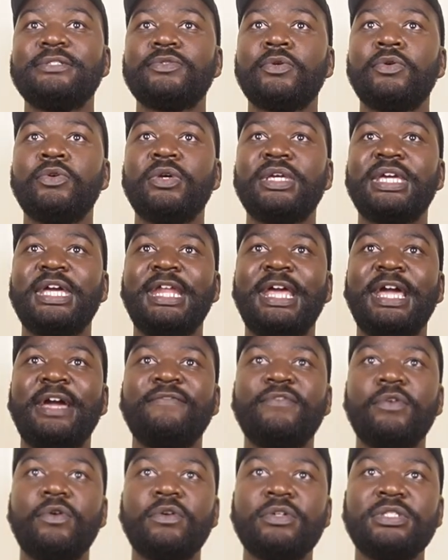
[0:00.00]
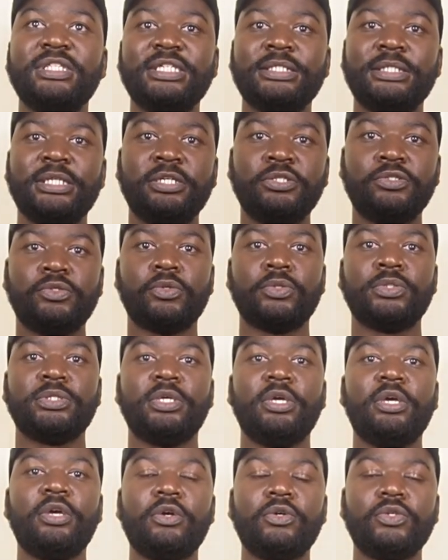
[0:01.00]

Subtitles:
So you can have all these issues